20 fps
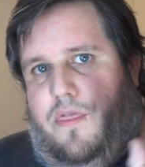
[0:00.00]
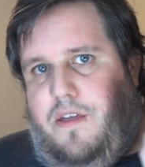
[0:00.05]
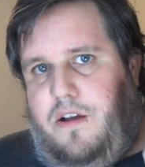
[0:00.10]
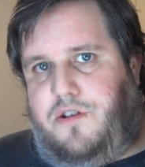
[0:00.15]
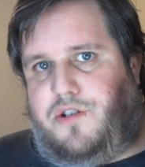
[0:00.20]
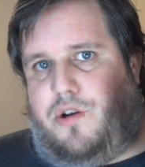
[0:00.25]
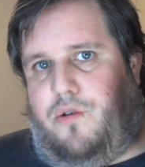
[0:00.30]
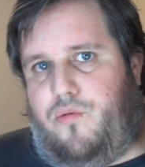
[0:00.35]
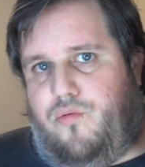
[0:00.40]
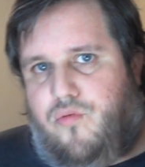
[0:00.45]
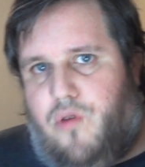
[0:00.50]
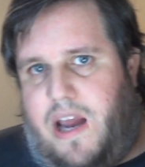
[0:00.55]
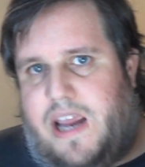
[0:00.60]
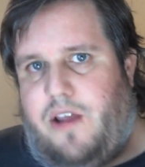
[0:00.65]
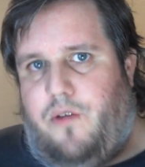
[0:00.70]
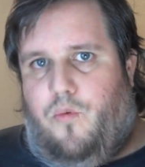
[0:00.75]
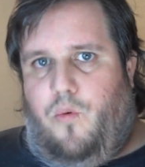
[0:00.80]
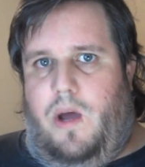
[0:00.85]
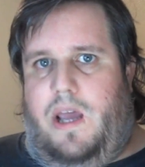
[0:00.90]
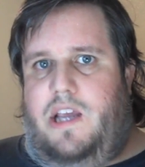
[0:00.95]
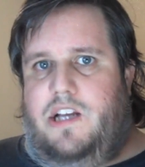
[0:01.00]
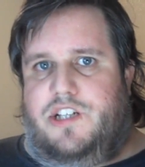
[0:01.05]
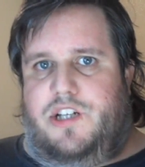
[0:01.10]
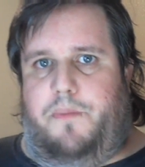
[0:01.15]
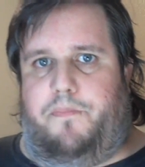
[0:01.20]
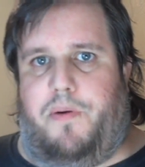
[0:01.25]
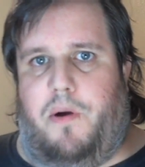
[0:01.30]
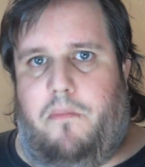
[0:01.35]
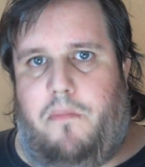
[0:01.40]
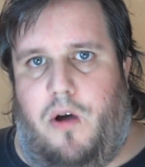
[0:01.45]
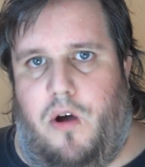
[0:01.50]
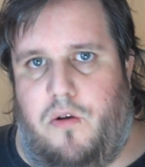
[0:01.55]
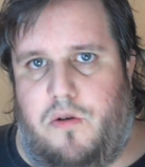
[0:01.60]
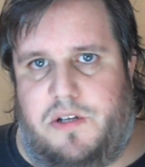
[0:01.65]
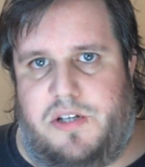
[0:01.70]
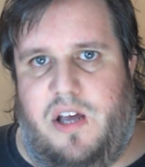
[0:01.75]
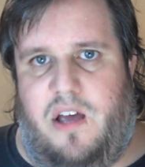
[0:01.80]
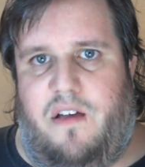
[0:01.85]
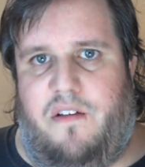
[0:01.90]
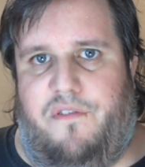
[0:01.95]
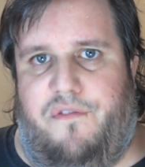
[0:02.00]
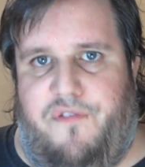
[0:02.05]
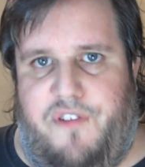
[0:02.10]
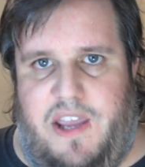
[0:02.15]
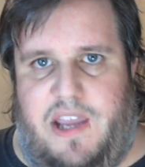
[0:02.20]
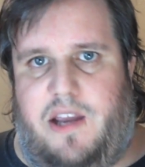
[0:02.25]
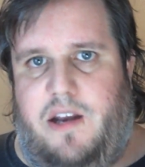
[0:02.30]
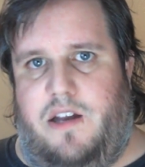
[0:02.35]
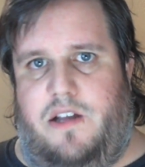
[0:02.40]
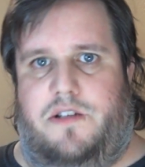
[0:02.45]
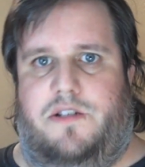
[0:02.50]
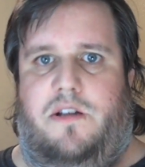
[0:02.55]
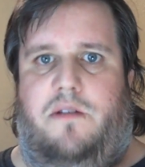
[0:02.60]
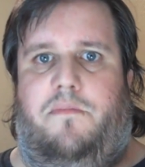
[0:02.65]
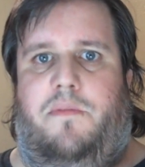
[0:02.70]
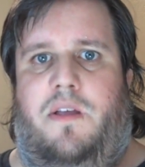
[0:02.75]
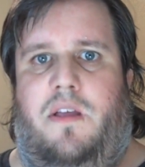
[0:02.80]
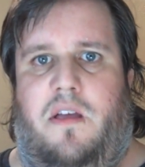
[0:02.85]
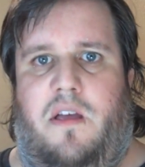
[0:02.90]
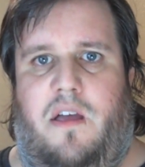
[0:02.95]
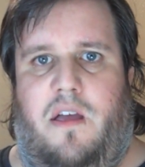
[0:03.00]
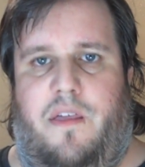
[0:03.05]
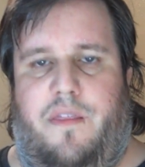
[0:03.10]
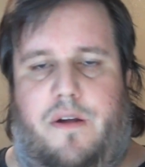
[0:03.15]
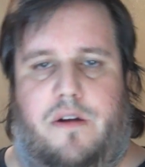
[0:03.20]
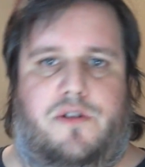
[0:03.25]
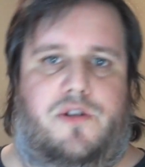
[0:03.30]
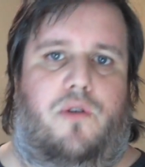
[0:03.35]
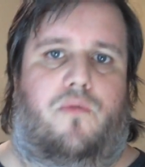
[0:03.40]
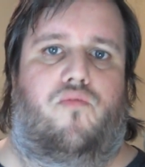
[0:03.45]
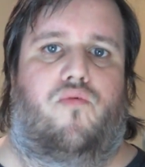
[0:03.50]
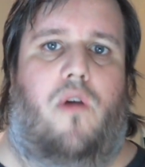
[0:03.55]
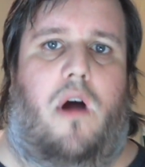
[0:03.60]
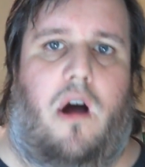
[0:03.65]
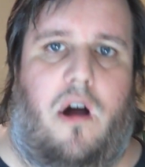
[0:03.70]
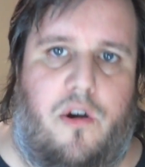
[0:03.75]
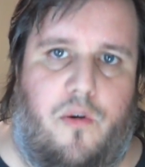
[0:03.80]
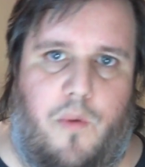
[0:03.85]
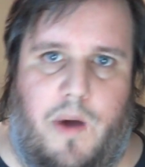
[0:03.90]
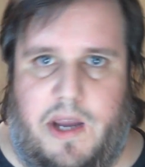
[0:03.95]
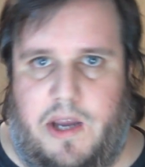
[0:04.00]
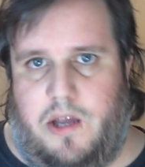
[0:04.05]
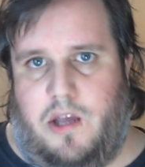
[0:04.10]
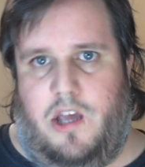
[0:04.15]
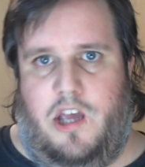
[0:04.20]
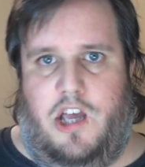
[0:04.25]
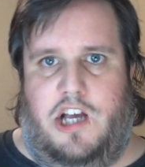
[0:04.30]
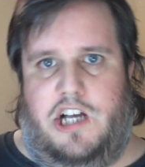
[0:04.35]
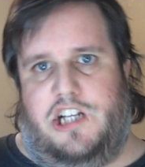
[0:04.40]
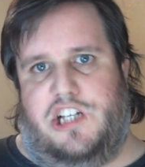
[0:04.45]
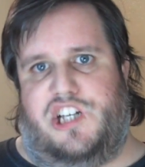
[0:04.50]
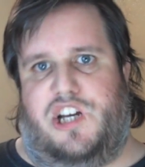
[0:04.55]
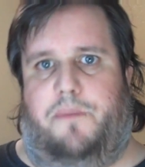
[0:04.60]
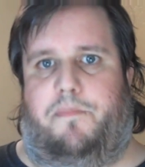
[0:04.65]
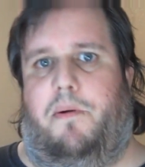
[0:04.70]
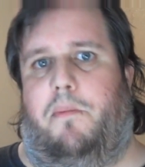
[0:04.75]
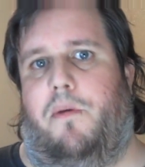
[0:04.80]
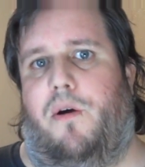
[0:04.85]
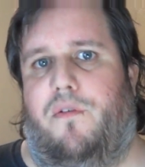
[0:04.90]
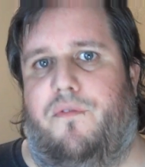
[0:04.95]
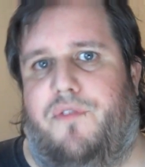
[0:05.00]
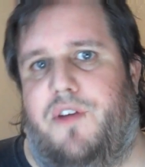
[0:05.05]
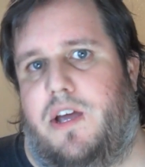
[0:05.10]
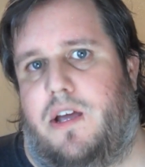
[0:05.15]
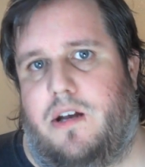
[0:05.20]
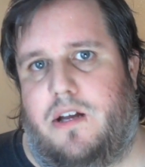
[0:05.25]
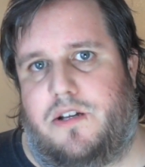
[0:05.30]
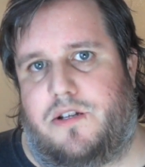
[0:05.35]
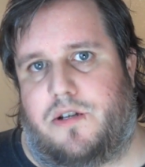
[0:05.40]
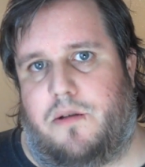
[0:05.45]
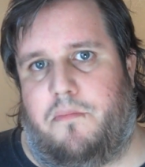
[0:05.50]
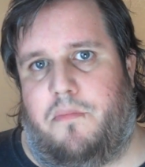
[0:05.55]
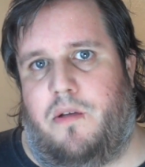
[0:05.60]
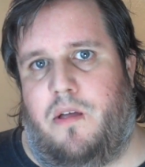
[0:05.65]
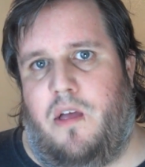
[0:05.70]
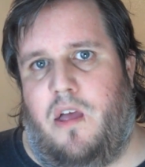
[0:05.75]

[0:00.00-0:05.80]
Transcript: There's a right way to promote veganism. There's a wrong way to promote veganism.